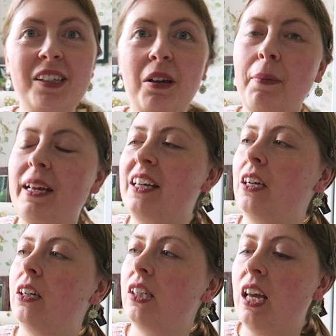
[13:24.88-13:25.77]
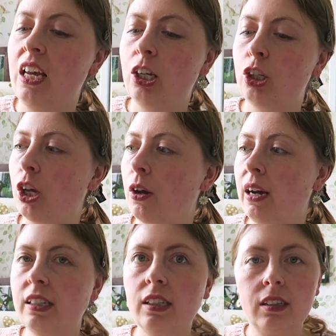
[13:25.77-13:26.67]
on the backing cards. So
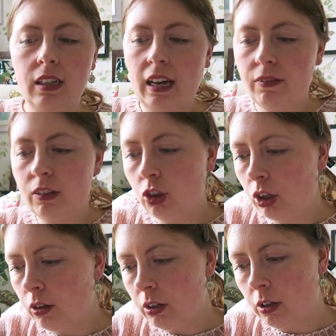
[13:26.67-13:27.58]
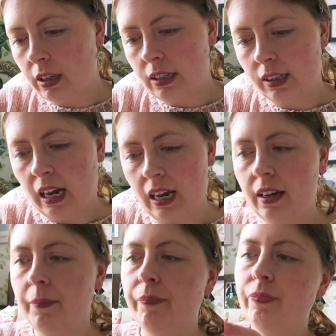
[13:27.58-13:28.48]
I haven't shown you these
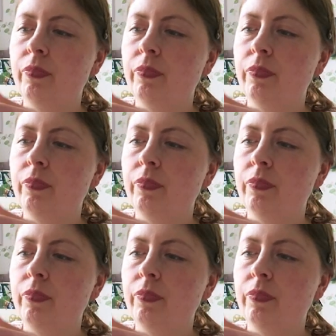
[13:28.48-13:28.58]
yet.